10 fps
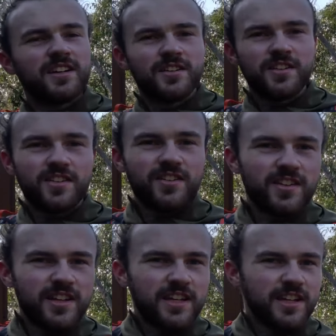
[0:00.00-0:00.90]
This is
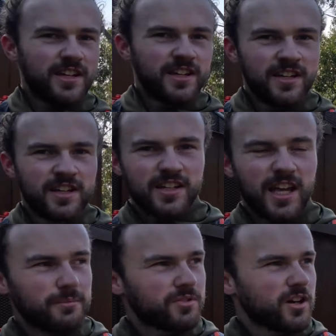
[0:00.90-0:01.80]
the
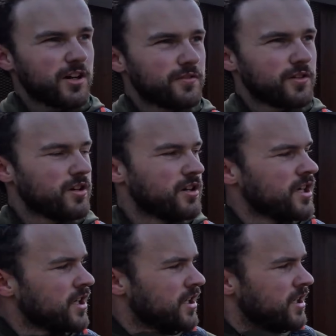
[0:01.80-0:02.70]
campsite for
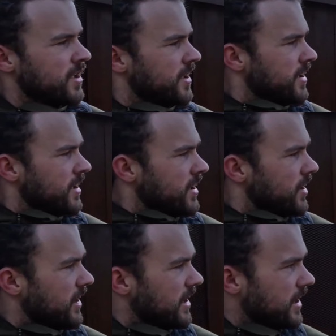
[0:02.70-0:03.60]

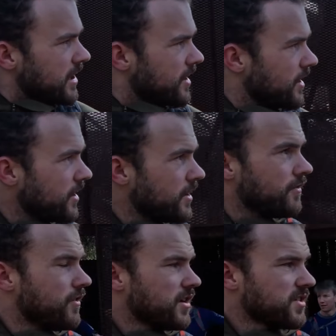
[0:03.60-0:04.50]
the
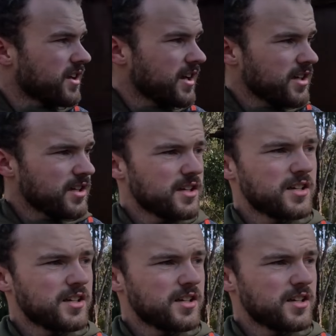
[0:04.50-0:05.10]
first day